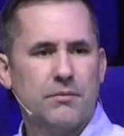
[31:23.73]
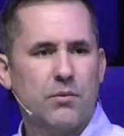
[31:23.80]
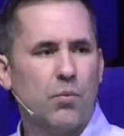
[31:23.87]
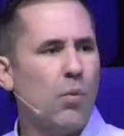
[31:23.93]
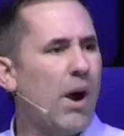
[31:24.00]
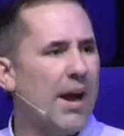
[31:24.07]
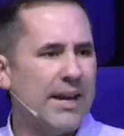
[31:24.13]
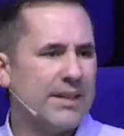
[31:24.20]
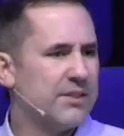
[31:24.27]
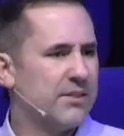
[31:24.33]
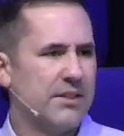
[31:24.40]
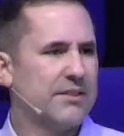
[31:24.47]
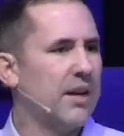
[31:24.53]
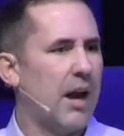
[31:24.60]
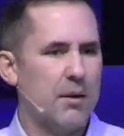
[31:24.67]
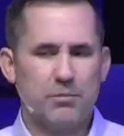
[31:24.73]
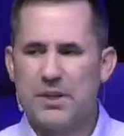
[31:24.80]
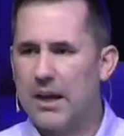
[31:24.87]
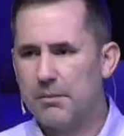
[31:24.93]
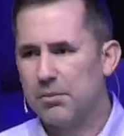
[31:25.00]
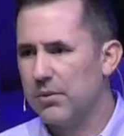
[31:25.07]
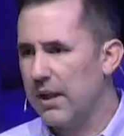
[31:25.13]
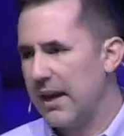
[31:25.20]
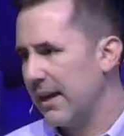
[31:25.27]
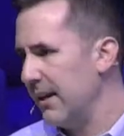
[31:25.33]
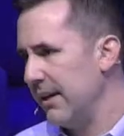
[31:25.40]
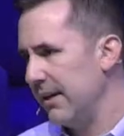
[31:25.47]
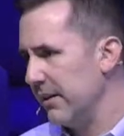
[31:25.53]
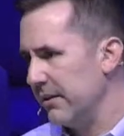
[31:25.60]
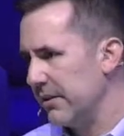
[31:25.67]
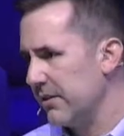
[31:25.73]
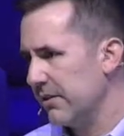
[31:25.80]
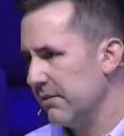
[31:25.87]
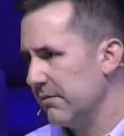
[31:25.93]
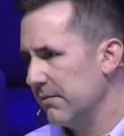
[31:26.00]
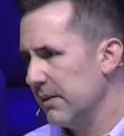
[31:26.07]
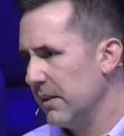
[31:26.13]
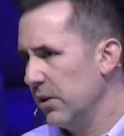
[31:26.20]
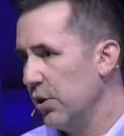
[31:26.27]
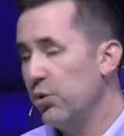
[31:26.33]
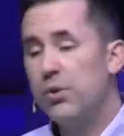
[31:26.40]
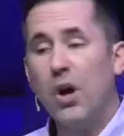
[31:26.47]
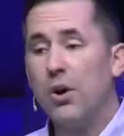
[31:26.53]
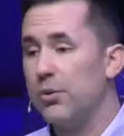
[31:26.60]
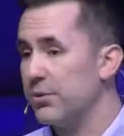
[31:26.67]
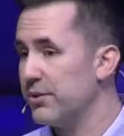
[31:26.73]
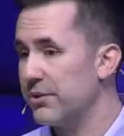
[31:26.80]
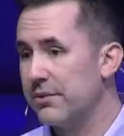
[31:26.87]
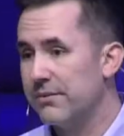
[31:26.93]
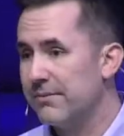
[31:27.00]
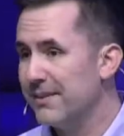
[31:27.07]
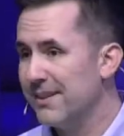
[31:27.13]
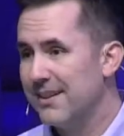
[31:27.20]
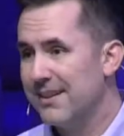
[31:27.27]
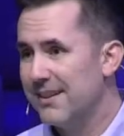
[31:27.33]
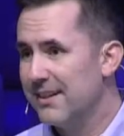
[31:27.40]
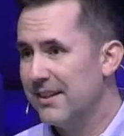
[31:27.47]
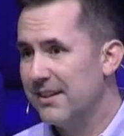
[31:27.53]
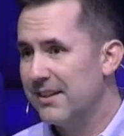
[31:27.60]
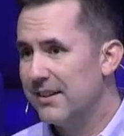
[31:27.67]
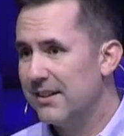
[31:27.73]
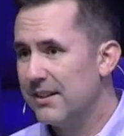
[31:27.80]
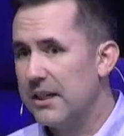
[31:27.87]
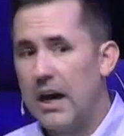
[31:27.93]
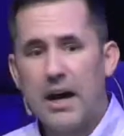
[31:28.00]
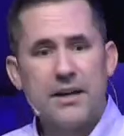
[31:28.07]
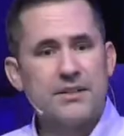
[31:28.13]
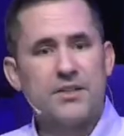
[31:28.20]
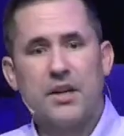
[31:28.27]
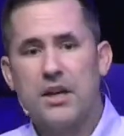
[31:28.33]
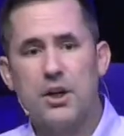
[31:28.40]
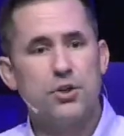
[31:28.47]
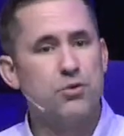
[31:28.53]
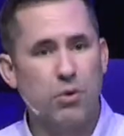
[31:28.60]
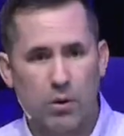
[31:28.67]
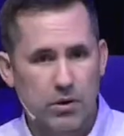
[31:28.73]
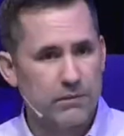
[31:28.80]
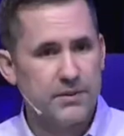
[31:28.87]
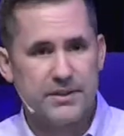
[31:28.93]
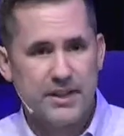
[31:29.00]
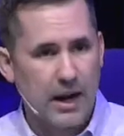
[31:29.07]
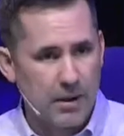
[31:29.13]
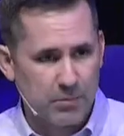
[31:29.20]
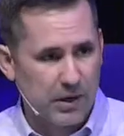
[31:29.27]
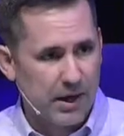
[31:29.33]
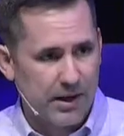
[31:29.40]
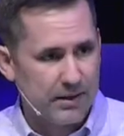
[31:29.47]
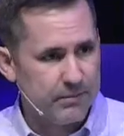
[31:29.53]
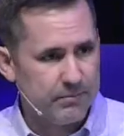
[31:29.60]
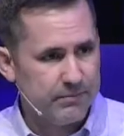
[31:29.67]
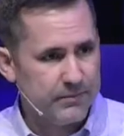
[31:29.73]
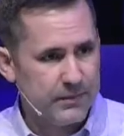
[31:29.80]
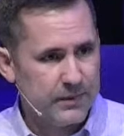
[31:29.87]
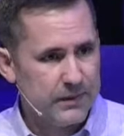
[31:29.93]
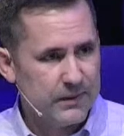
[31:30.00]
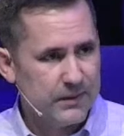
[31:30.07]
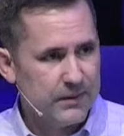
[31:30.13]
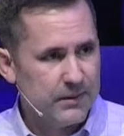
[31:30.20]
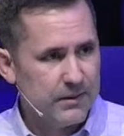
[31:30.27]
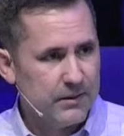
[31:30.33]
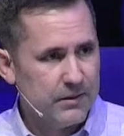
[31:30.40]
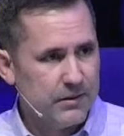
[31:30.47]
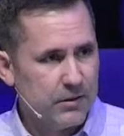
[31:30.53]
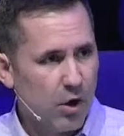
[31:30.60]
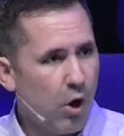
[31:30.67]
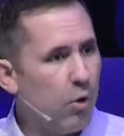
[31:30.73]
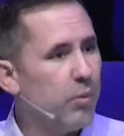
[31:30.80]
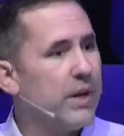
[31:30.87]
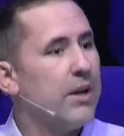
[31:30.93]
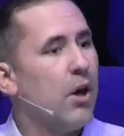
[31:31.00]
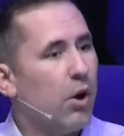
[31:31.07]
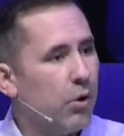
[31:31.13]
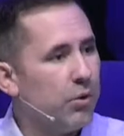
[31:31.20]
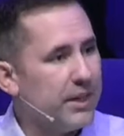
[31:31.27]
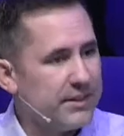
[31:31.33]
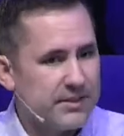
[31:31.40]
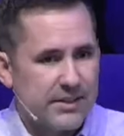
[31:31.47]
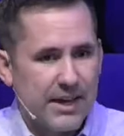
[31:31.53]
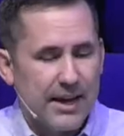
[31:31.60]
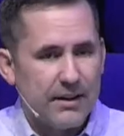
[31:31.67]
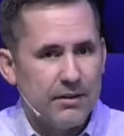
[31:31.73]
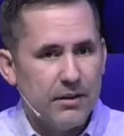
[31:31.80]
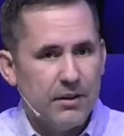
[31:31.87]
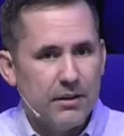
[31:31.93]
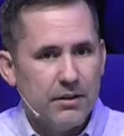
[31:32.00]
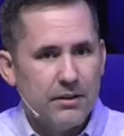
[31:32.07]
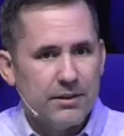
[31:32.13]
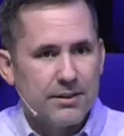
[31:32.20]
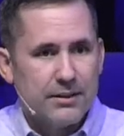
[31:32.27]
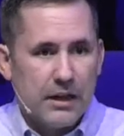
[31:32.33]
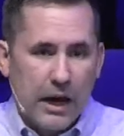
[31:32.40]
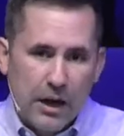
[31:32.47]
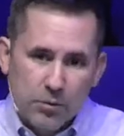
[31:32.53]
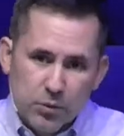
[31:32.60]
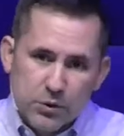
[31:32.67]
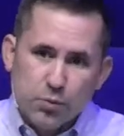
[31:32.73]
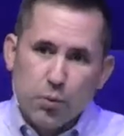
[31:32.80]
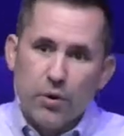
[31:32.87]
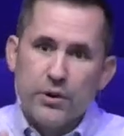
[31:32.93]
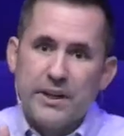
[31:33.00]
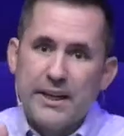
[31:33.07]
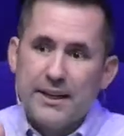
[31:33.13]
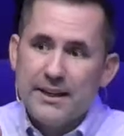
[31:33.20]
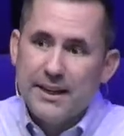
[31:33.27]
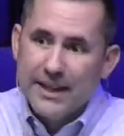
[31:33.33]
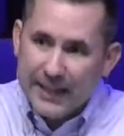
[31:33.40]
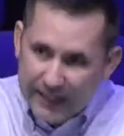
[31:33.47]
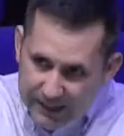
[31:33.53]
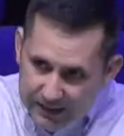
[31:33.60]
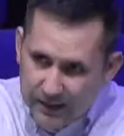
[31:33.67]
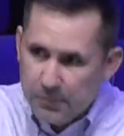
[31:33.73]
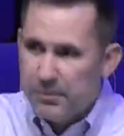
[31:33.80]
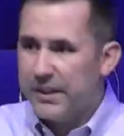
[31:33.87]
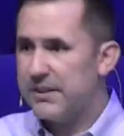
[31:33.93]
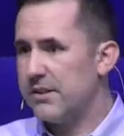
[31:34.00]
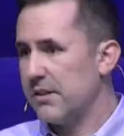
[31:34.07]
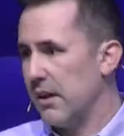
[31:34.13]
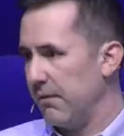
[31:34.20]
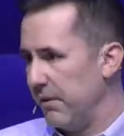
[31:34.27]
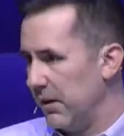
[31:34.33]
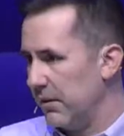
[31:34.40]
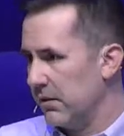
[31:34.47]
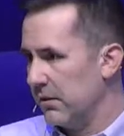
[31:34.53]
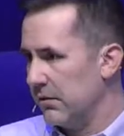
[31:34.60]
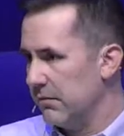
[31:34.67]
Why is the timetable like it is? Who knows? God is in control of the timeline. All we know is that God was working in the midst of it